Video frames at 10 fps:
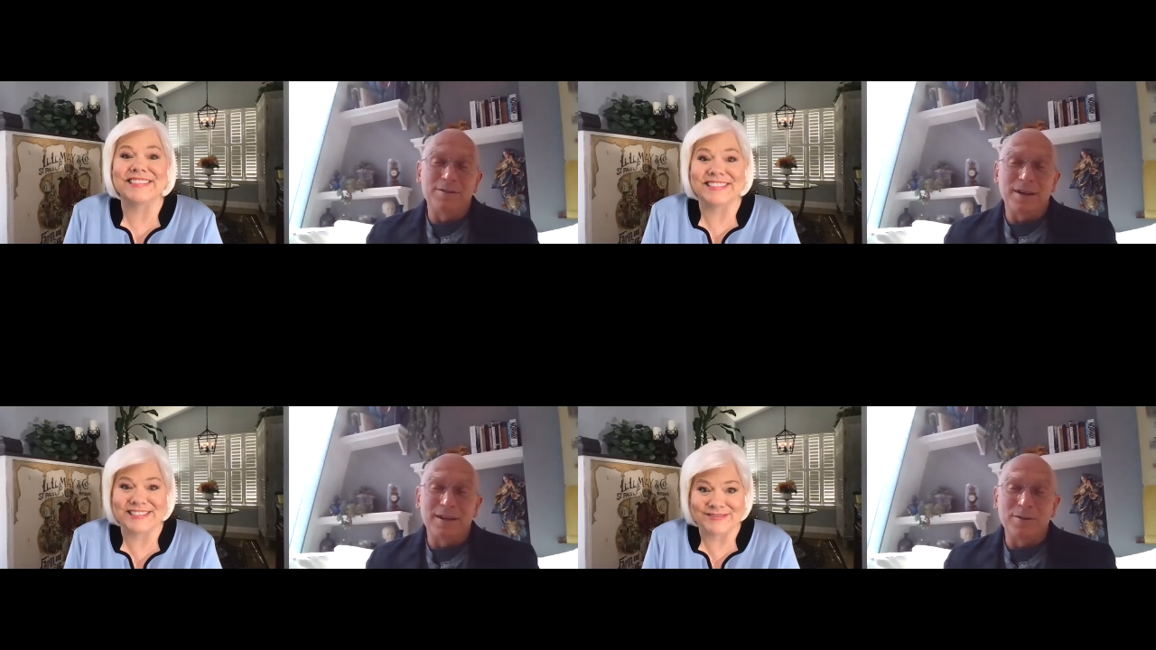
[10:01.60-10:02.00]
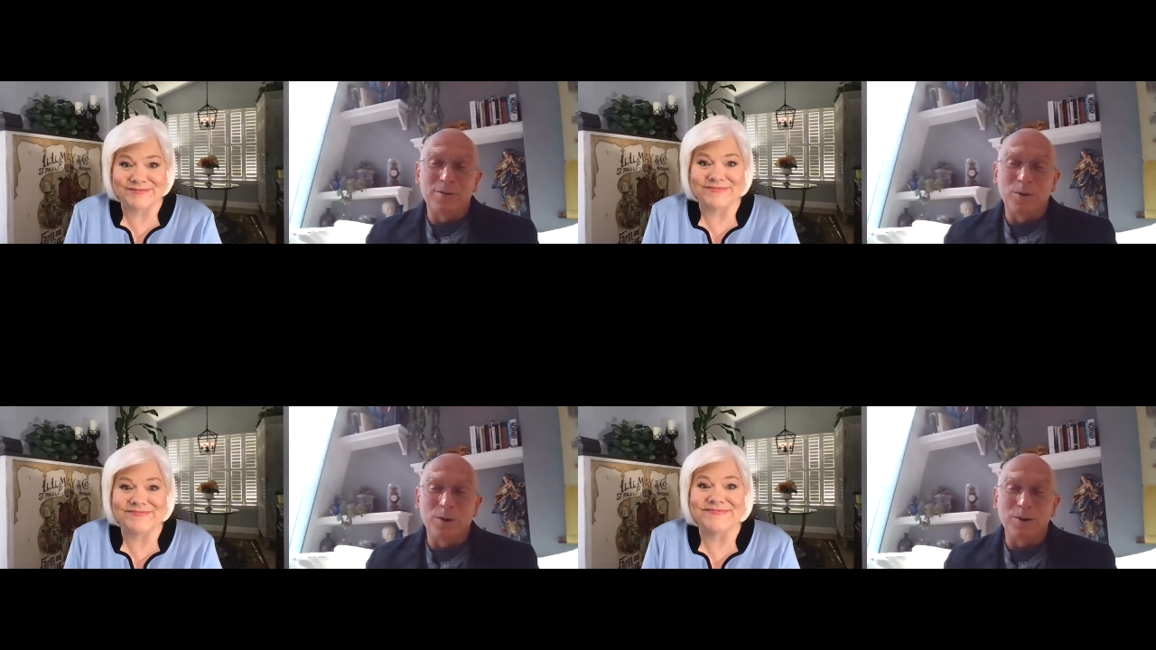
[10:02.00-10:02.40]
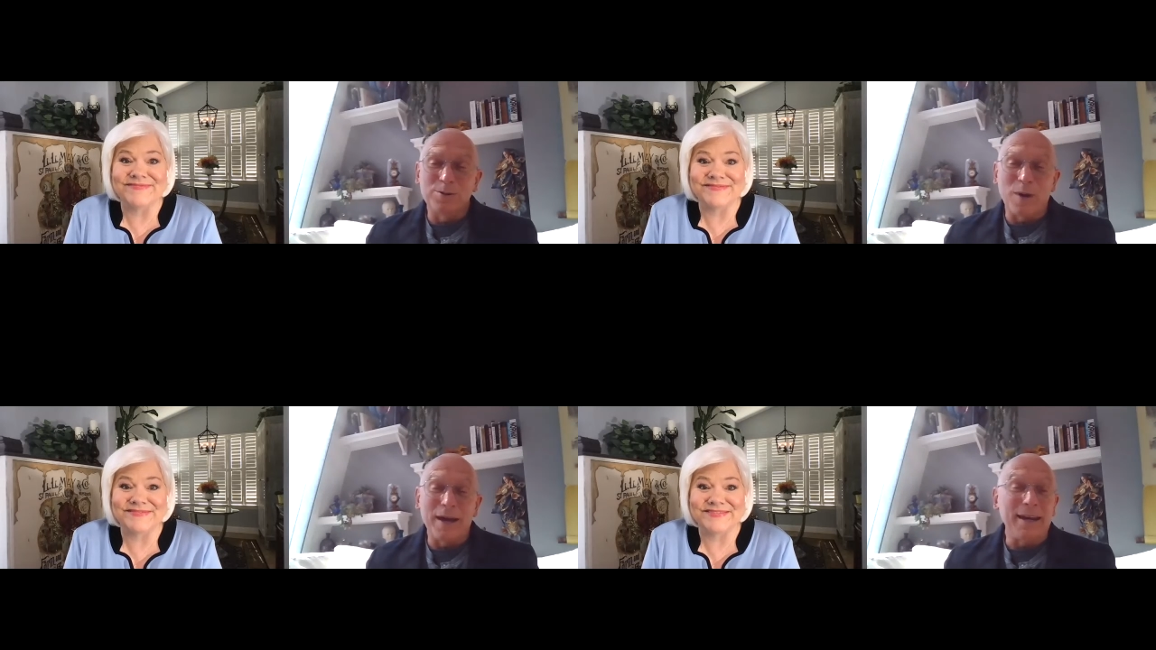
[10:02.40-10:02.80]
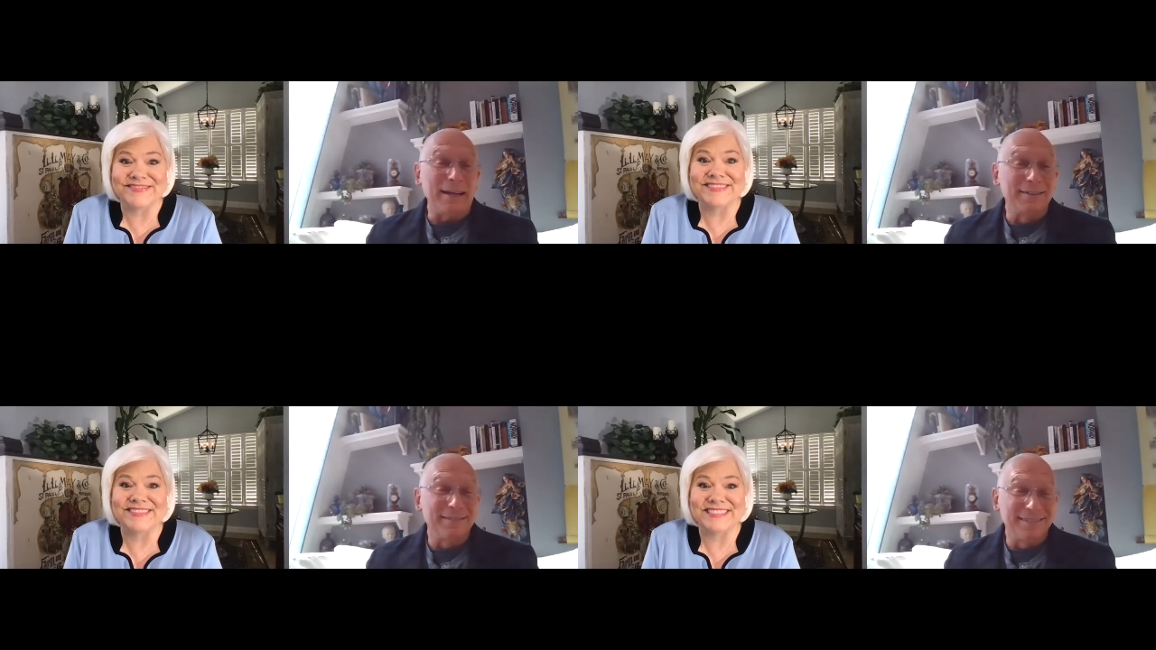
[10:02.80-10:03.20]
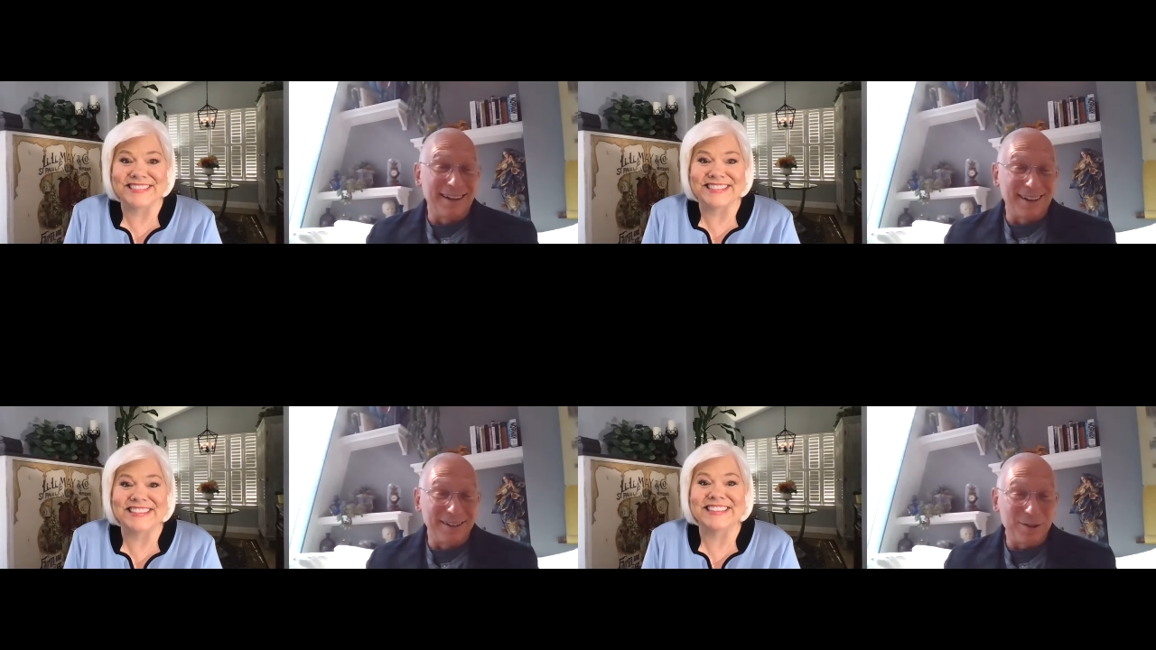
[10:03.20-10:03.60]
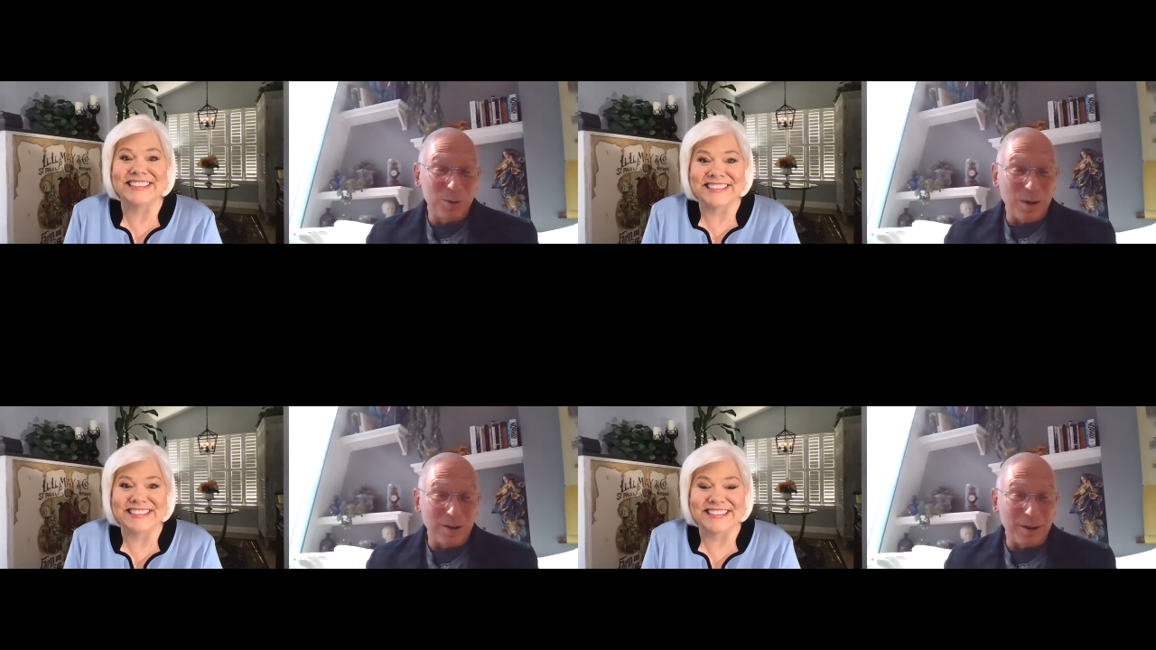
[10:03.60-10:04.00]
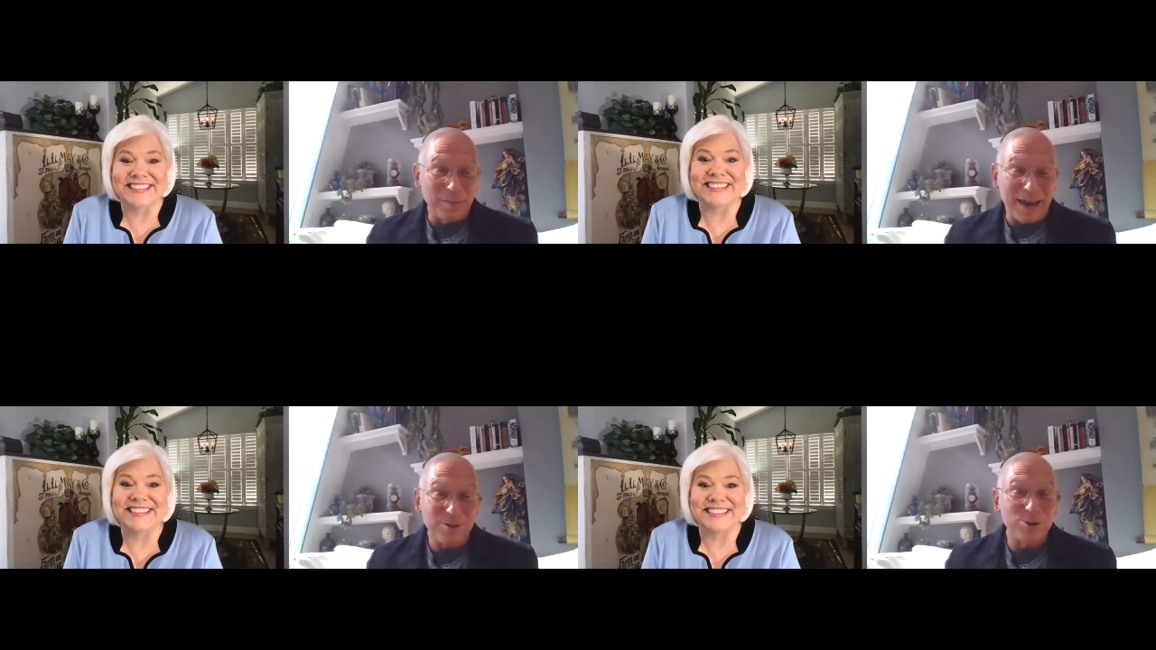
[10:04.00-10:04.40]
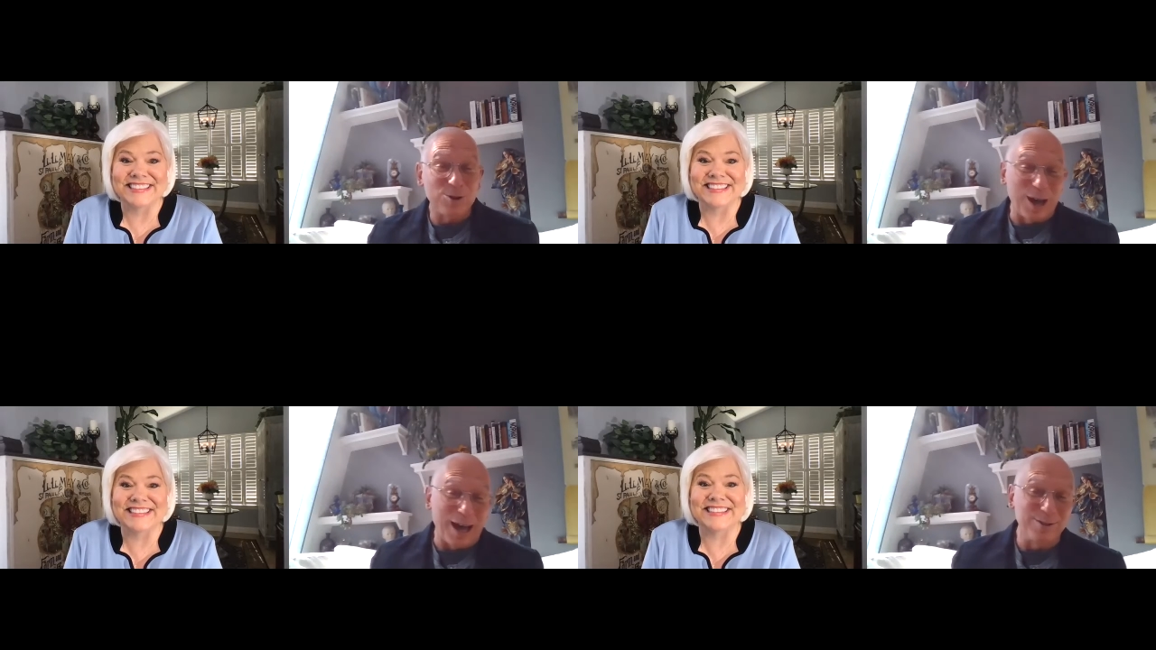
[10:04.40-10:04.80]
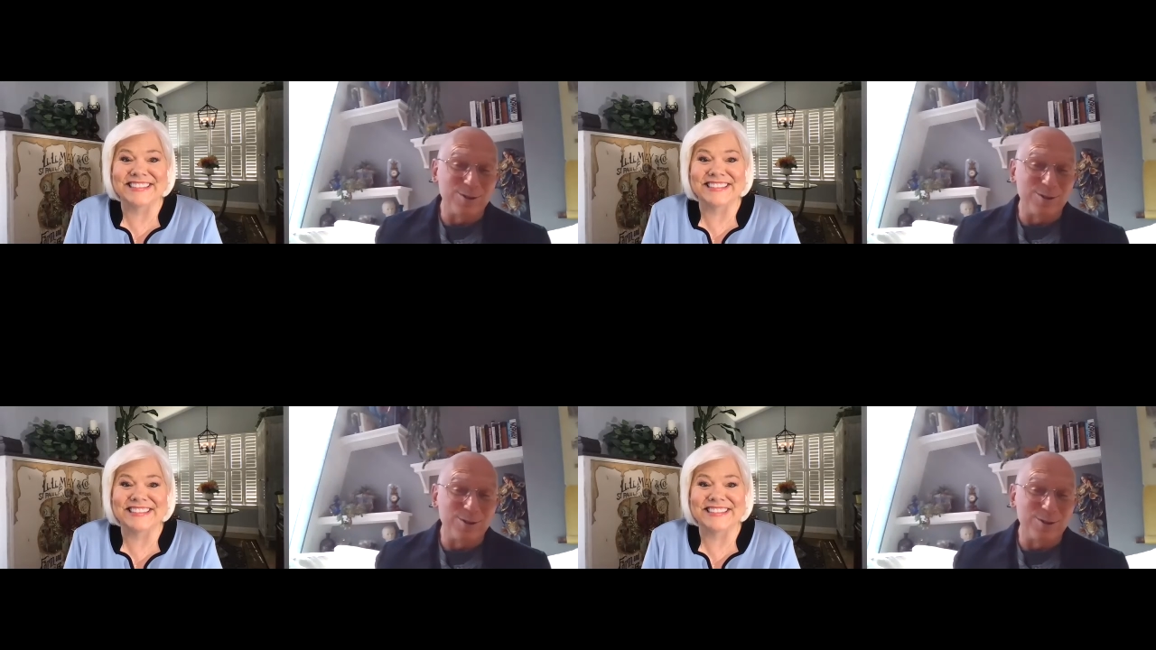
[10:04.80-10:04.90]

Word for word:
Speaker 1: and the world is waiting uh, to welcome guests again.